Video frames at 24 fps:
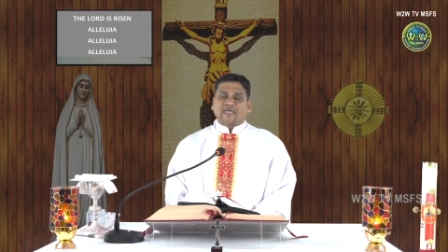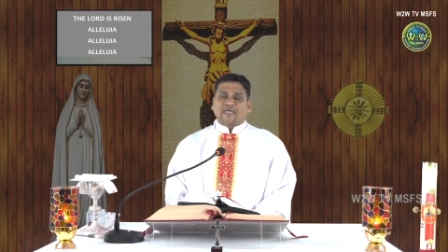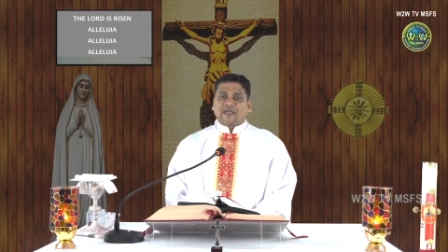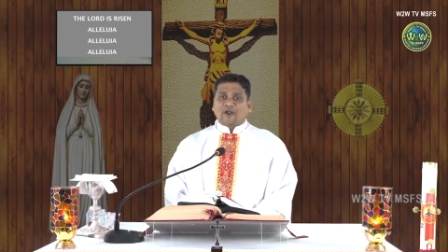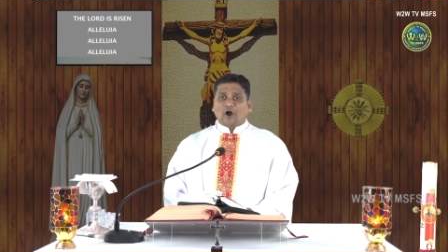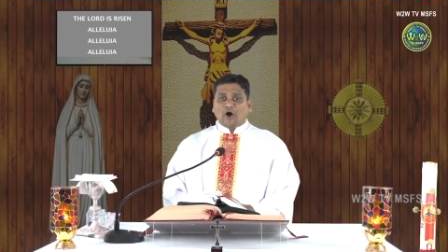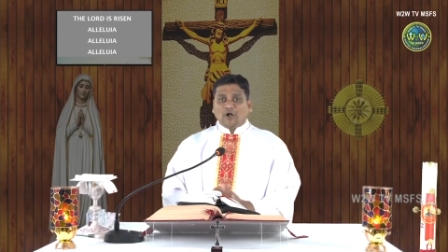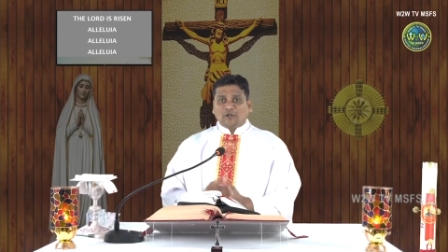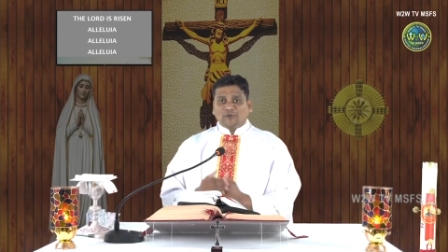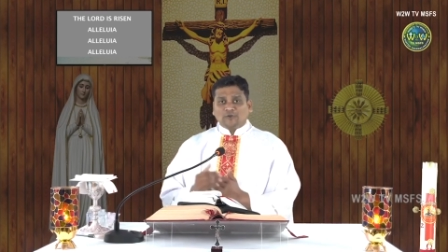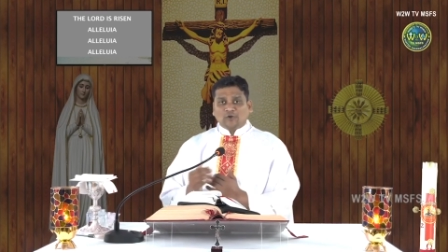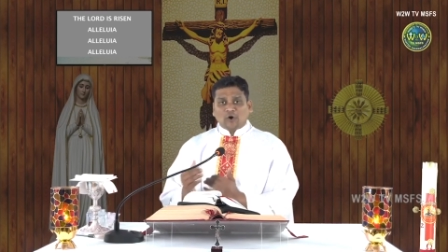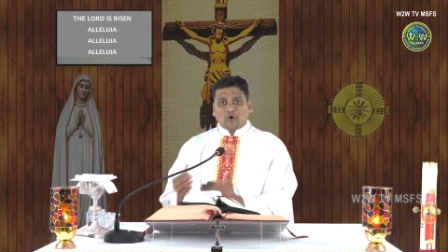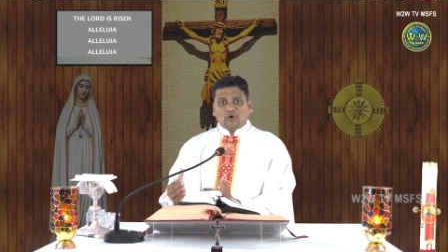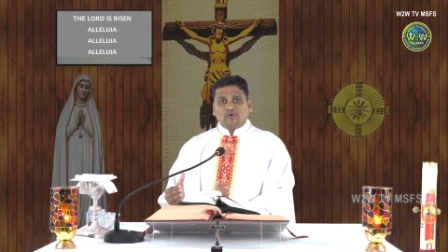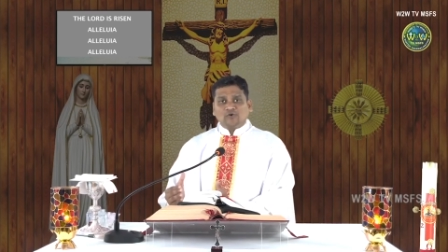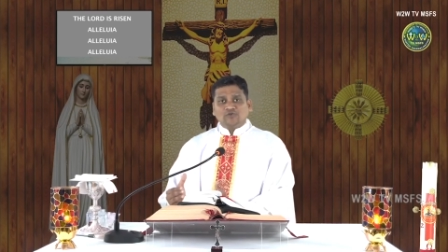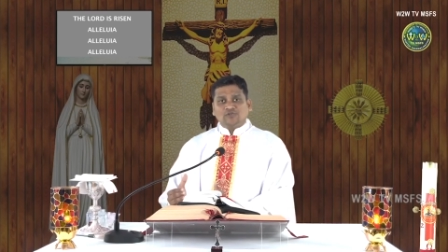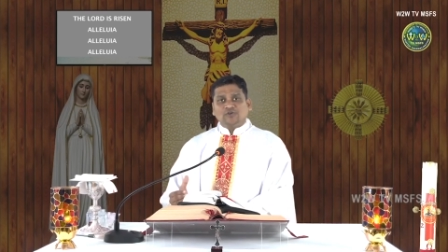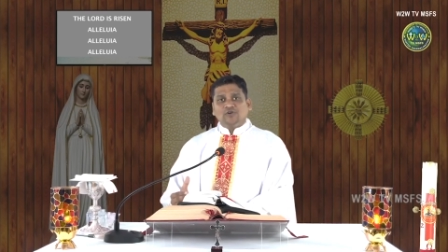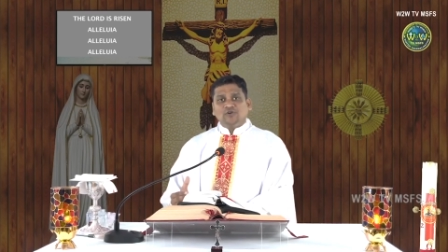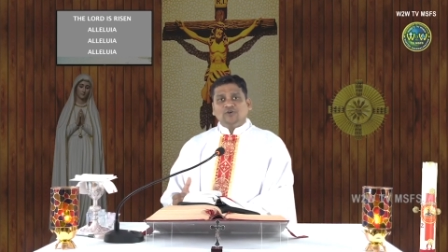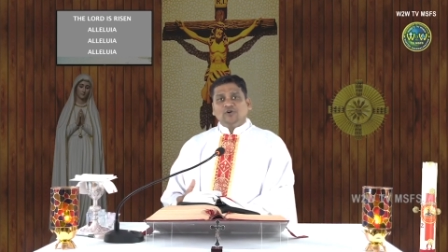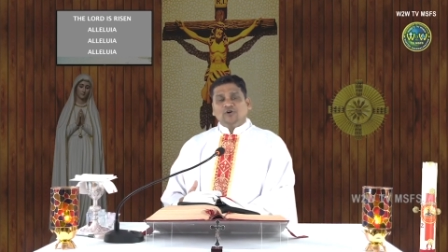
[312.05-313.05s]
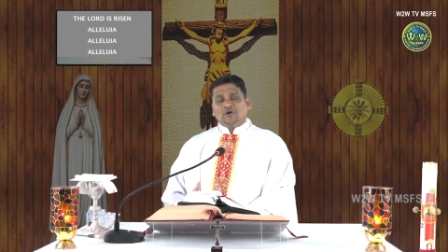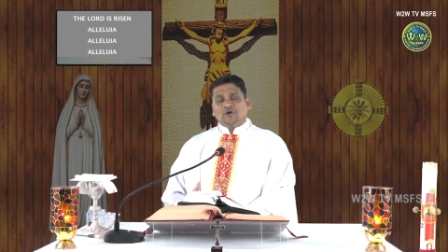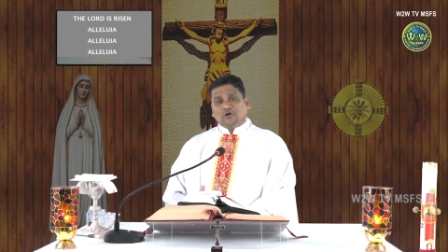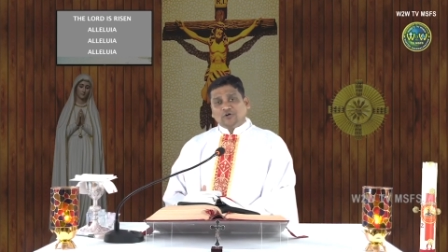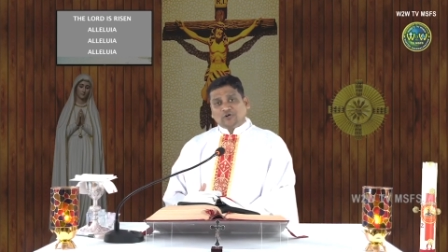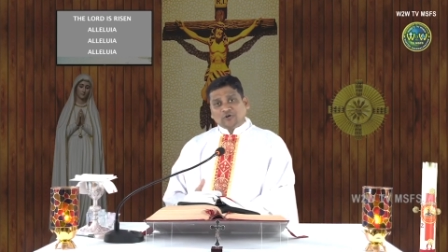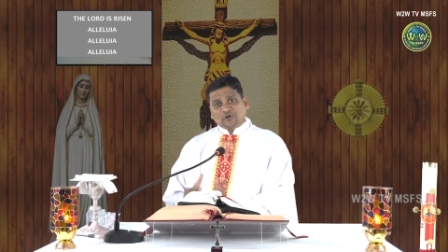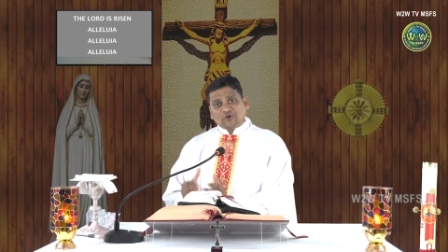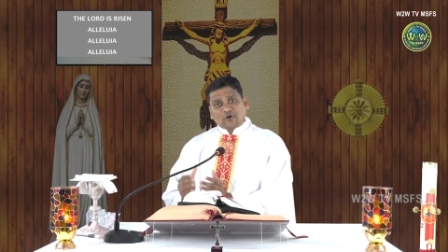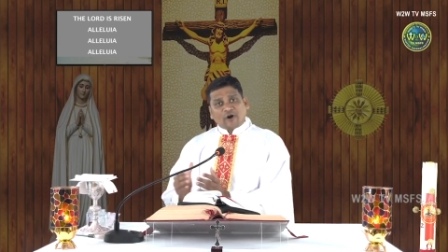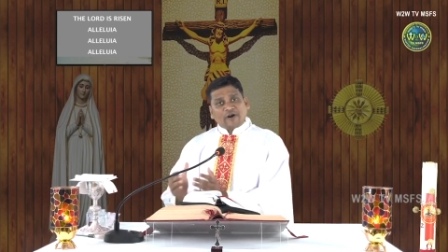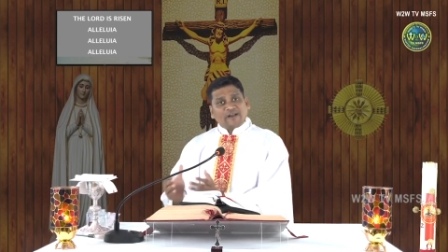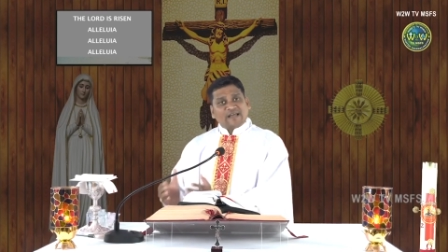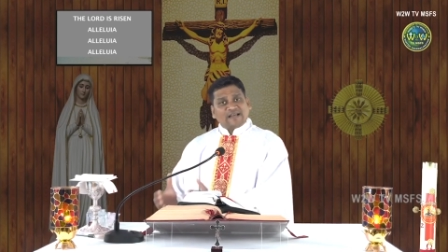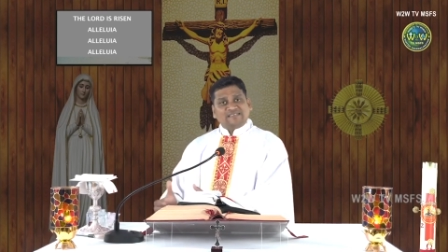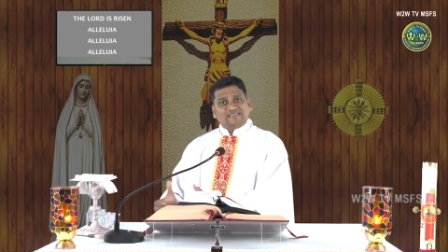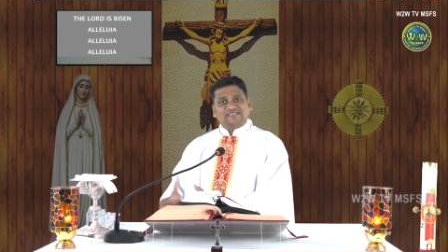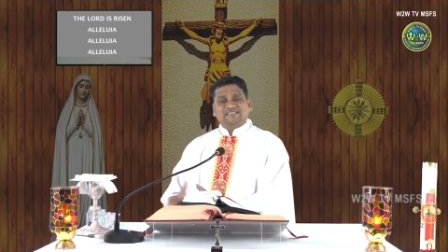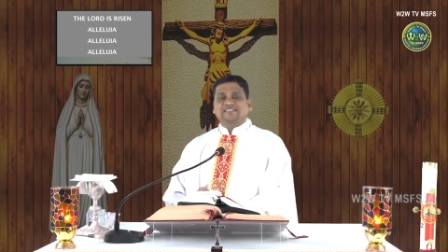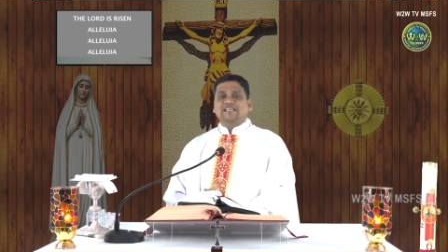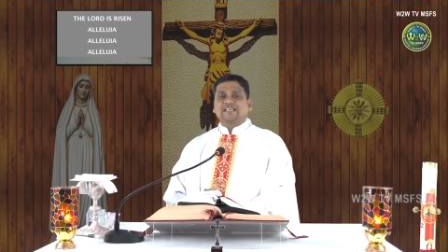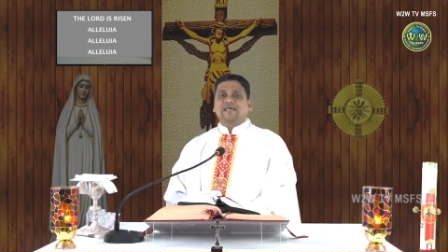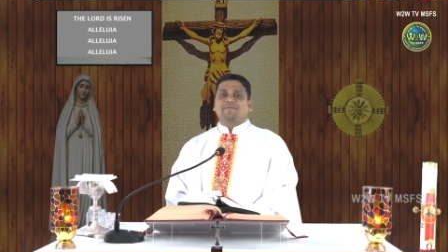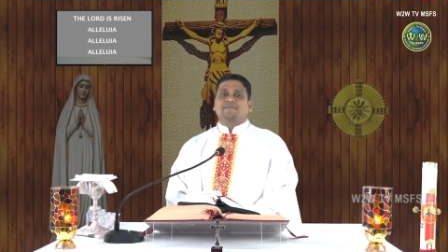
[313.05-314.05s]
And all those who do not
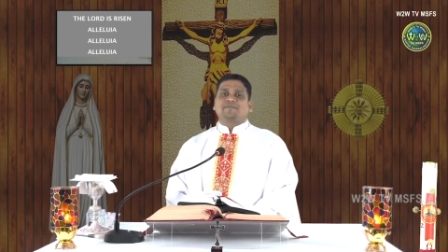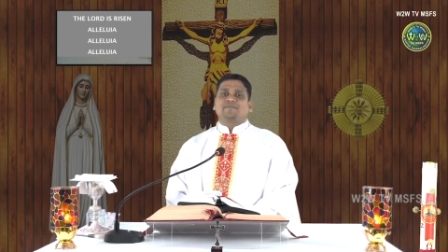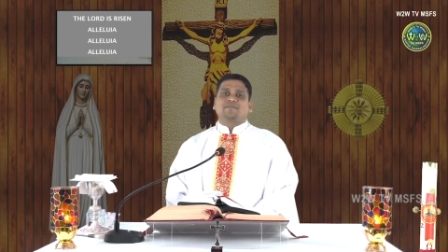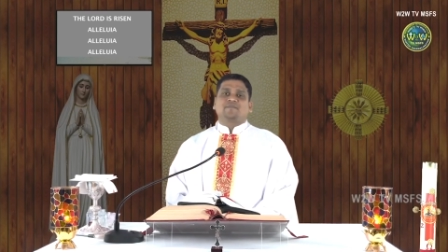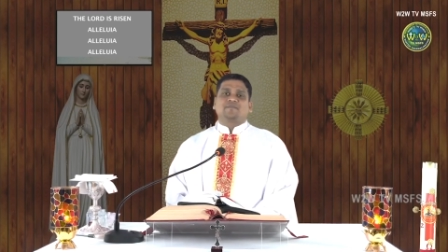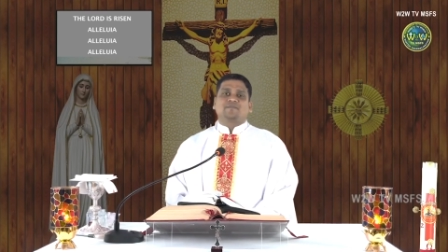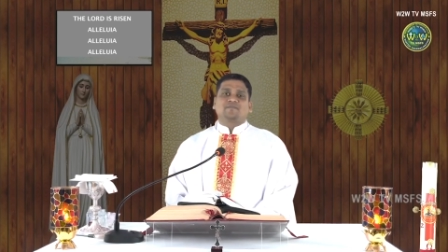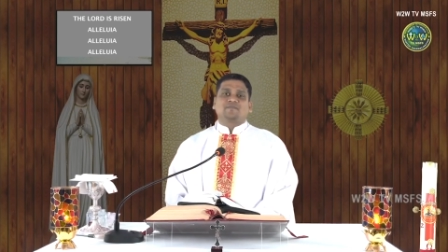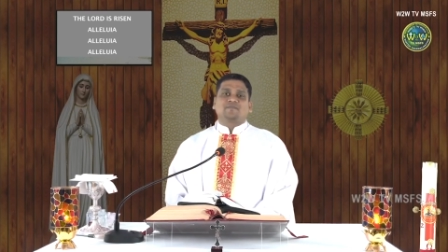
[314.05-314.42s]
accept